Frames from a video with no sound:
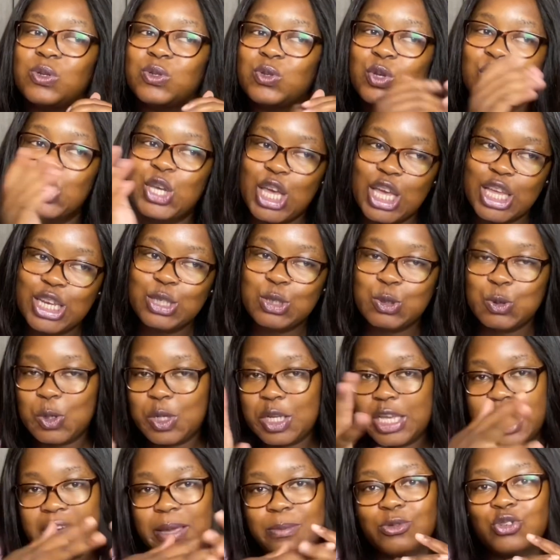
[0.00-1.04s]
So you can do a
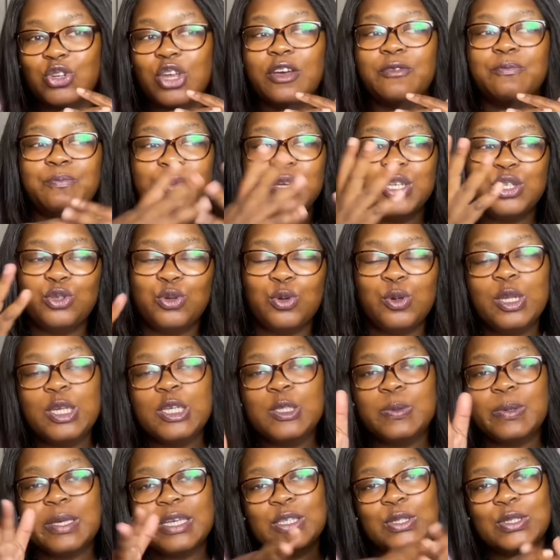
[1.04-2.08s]
game drive, but don't
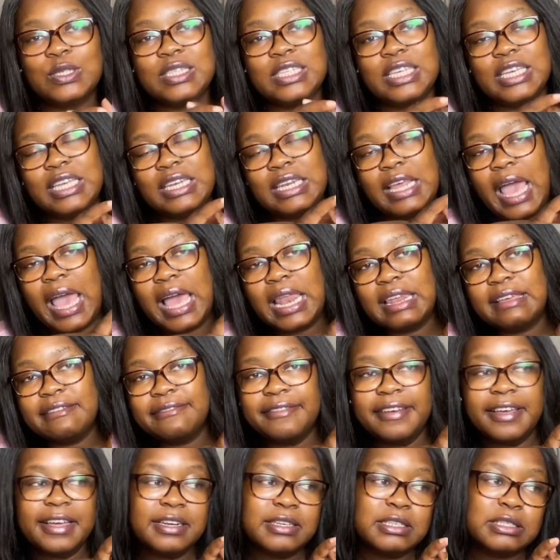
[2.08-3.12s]
expect to see an
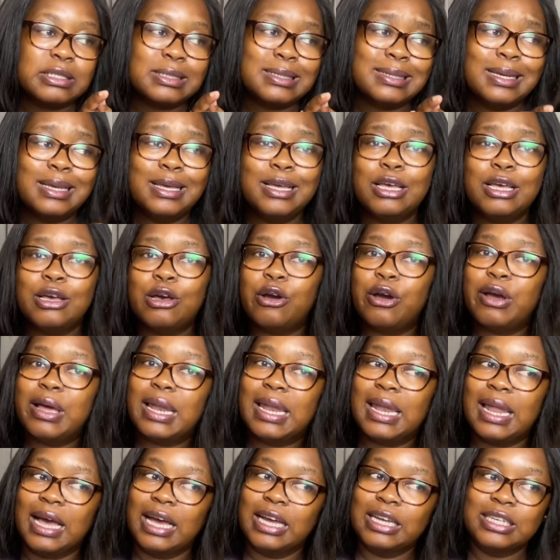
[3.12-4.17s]
elephant or a
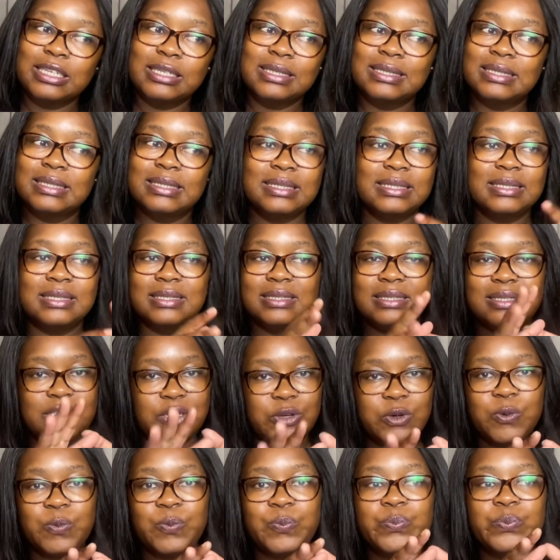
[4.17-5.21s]
lion.
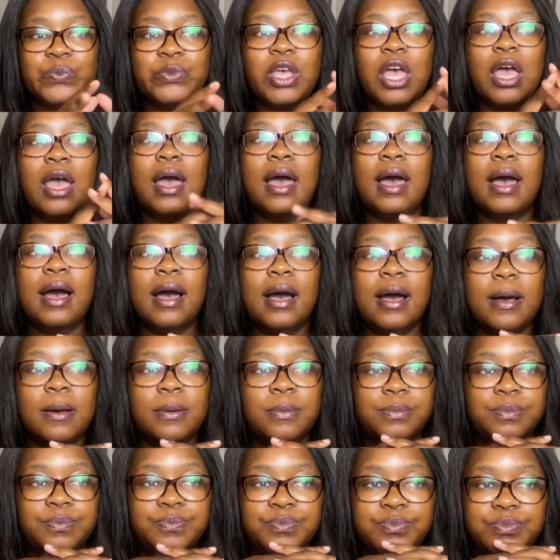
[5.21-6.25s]
No.
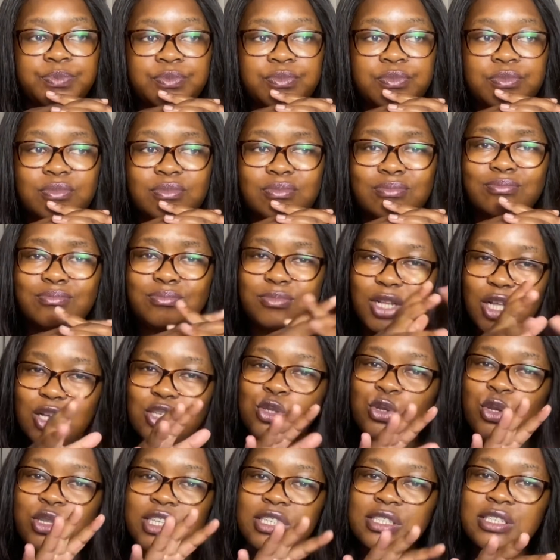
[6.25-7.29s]
Um,
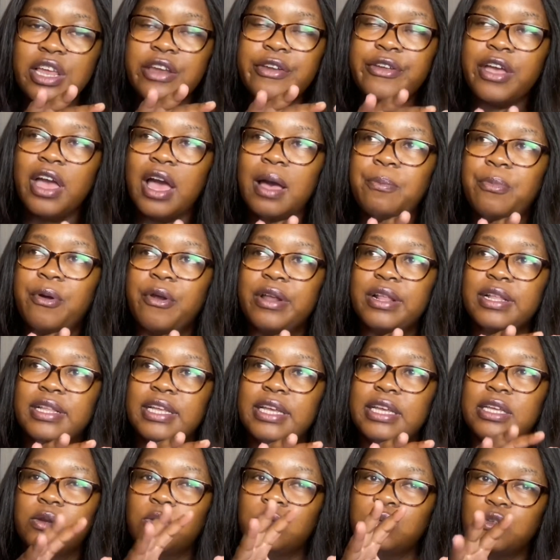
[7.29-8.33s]
so this area, apparently
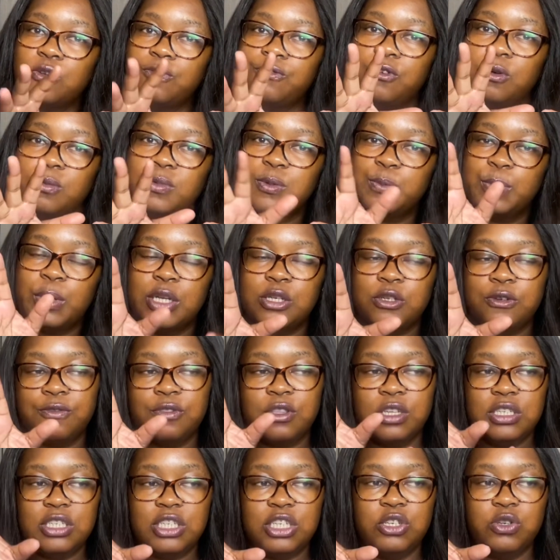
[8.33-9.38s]
it also forms part of the
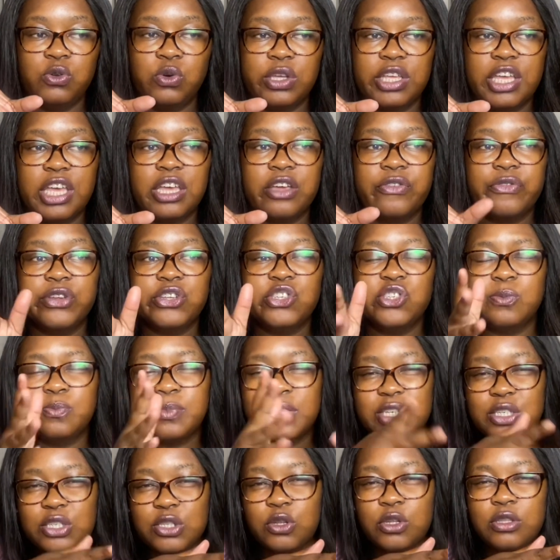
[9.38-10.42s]
Dinokeng region, but
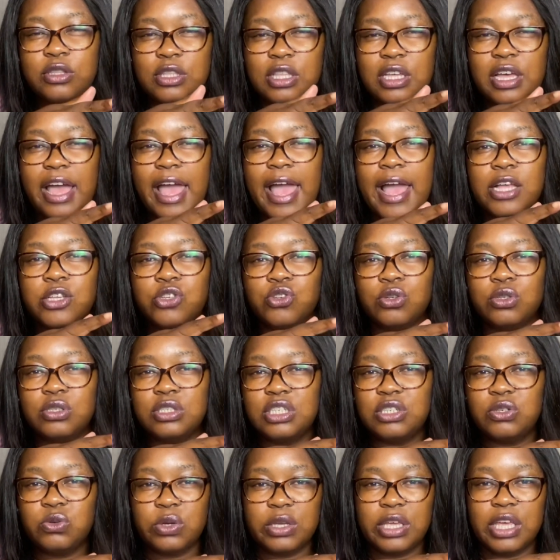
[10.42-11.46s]
it's not the actual
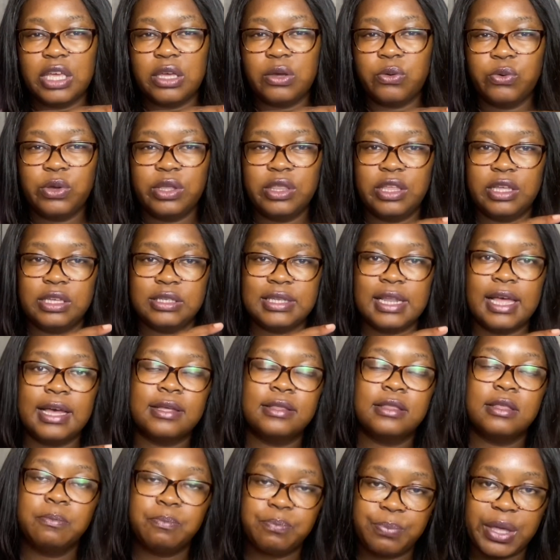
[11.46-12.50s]
Dinokeng where there's like
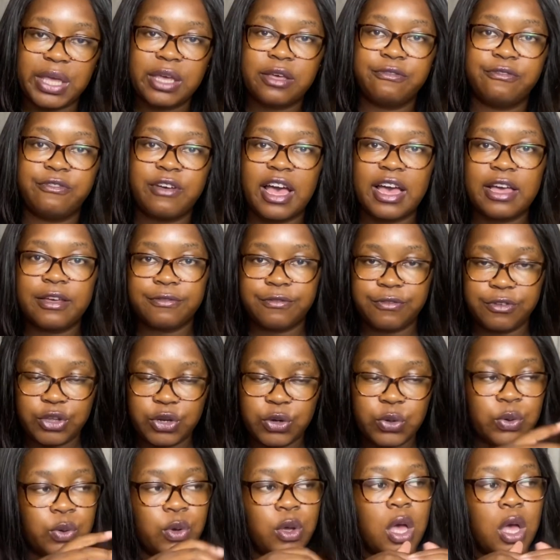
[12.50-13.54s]
the big five, you know.